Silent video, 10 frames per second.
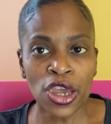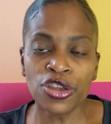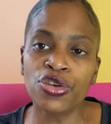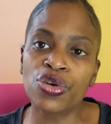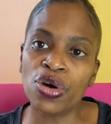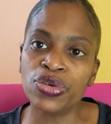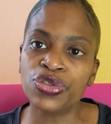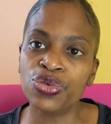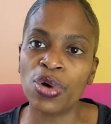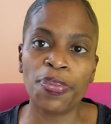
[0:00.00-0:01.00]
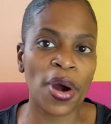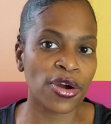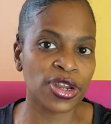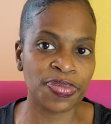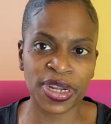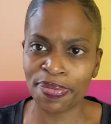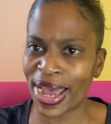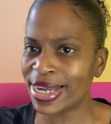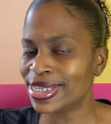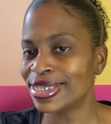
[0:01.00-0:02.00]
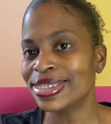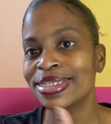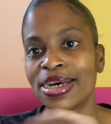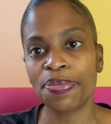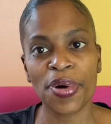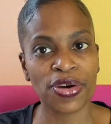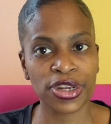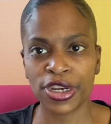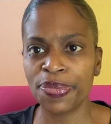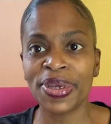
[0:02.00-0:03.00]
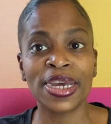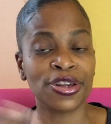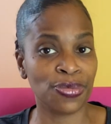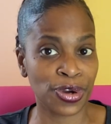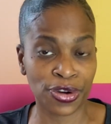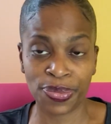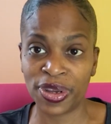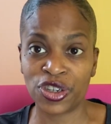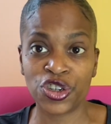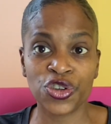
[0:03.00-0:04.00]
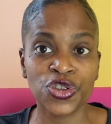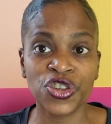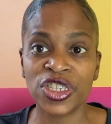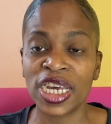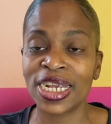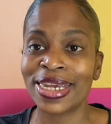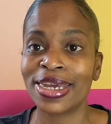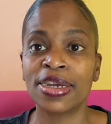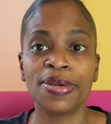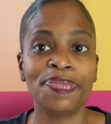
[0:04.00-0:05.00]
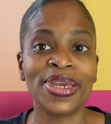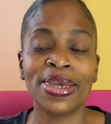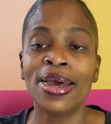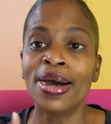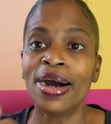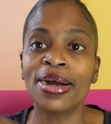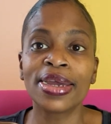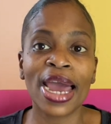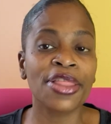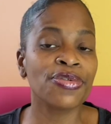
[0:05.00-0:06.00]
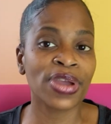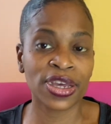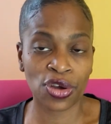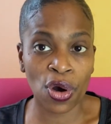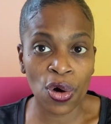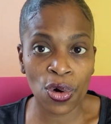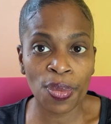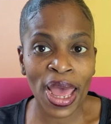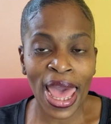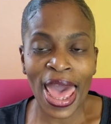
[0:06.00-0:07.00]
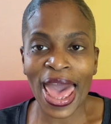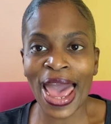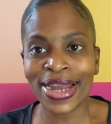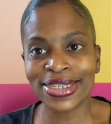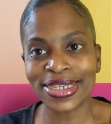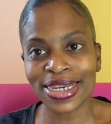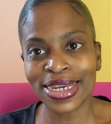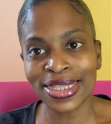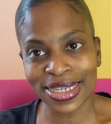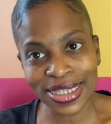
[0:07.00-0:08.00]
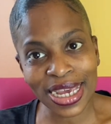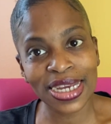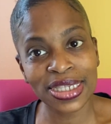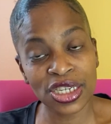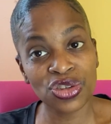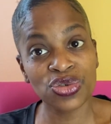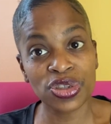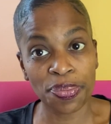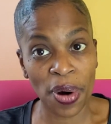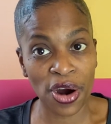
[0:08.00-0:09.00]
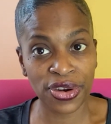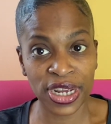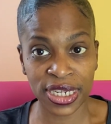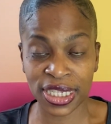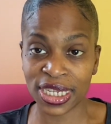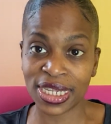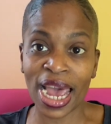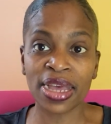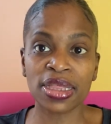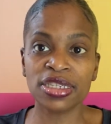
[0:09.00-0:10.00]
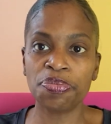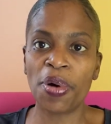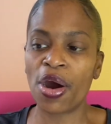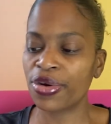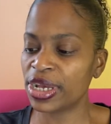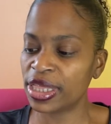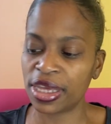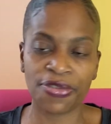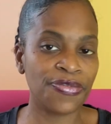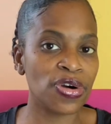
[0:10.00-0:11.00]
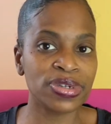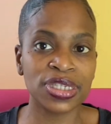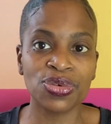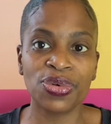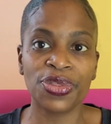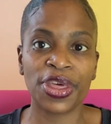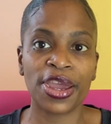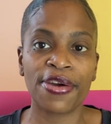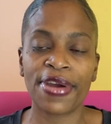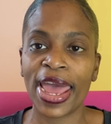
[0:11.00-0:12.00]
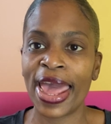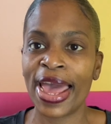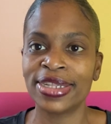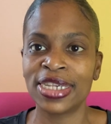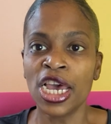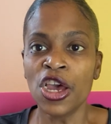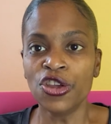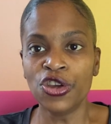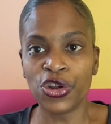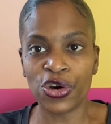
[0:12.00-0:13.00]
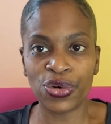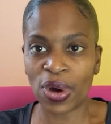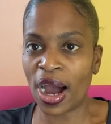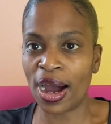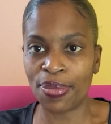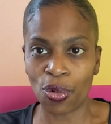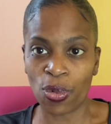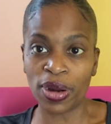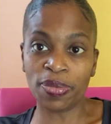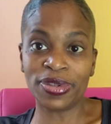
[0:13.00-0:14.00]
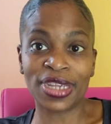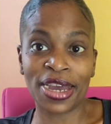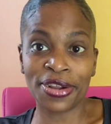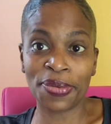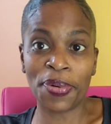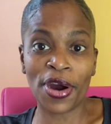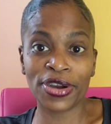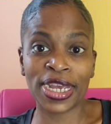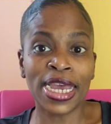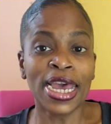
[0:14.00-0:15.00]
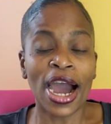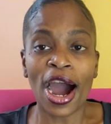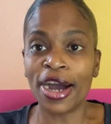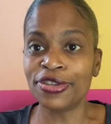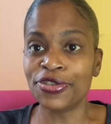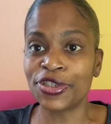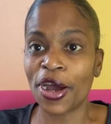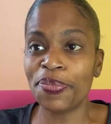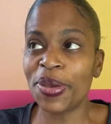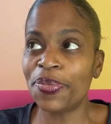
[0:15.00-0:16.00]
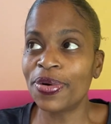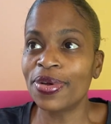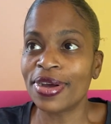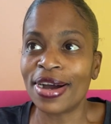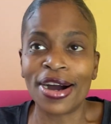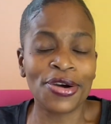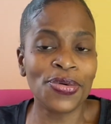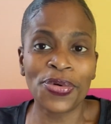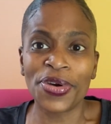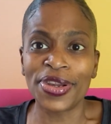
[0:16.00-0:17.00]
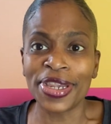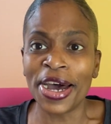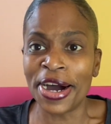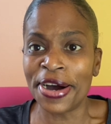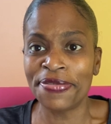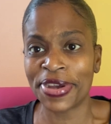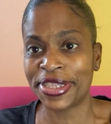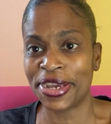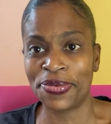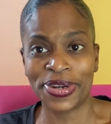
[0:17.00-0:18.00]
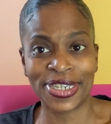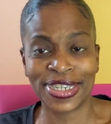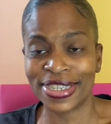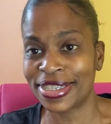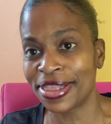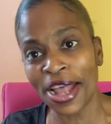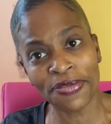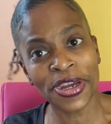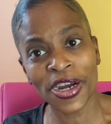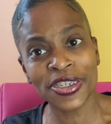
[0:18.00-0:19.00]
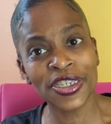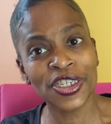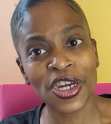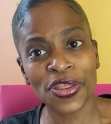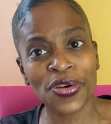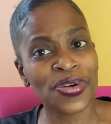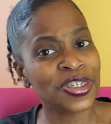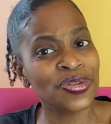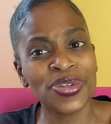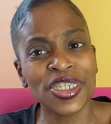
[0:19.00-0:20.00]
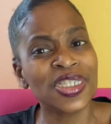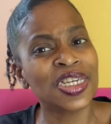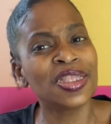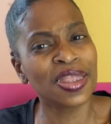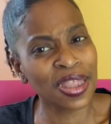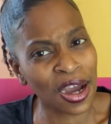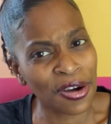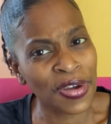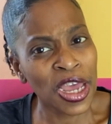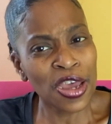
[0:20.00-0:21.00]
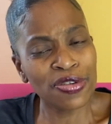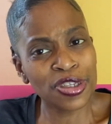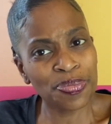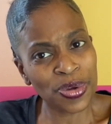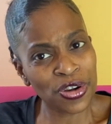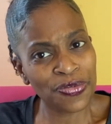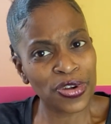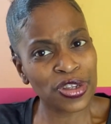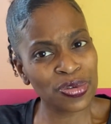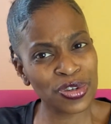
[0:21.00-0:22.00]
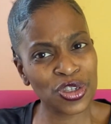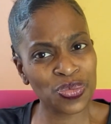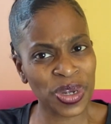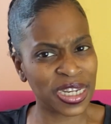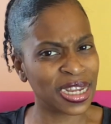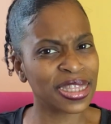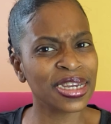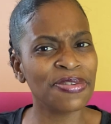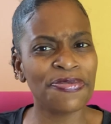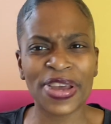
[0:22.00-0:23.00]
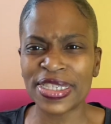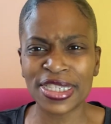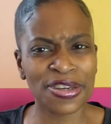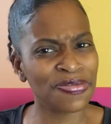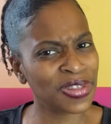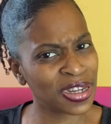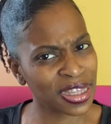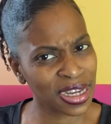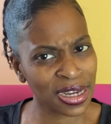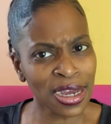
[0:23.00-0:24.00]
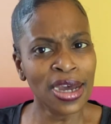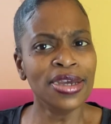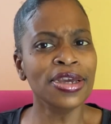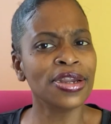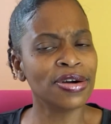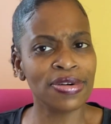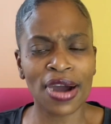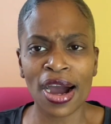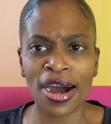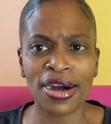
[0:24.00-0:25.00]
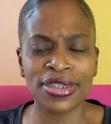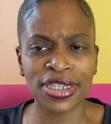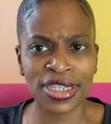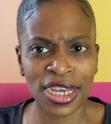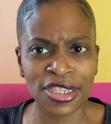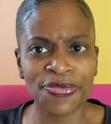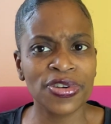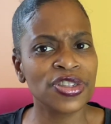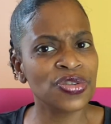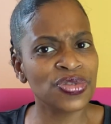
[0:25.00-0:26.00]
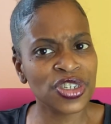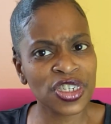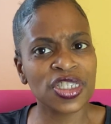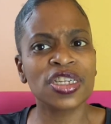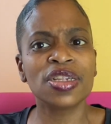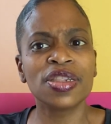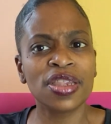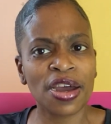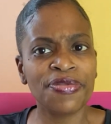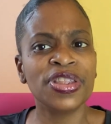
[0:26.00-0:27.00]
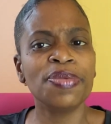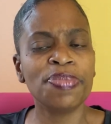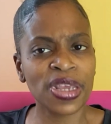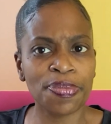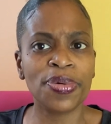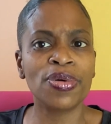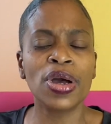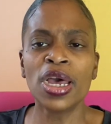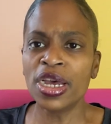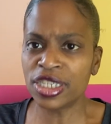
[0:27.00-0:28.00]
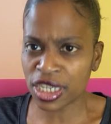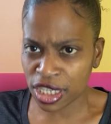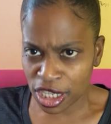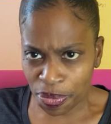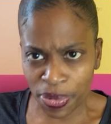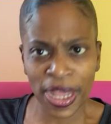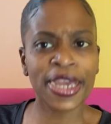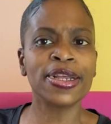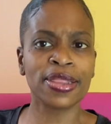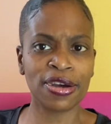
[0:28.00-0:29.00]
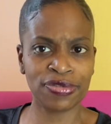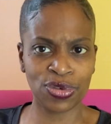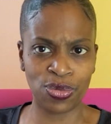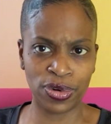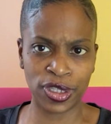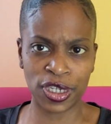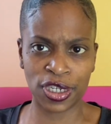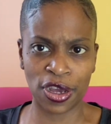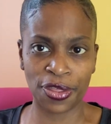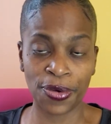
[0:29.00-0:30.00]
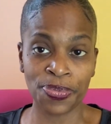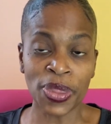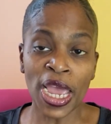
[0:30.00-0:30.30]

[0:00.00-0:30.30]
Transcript: You go to a party, but imagine it's not a party. It could be anywhere. It could be a church setting. It could be a gathering at a home. And in this case, he used a party. And he says, at this party, there are folks who were there. And, you know, one side of the party, you saw people who were in love, and they were just loving on each other. And they were just in love. It was beautiful. It was sweet. Nothing offensive. Nothing, you know, distasteful. They were just lovely people displaying love towards each other.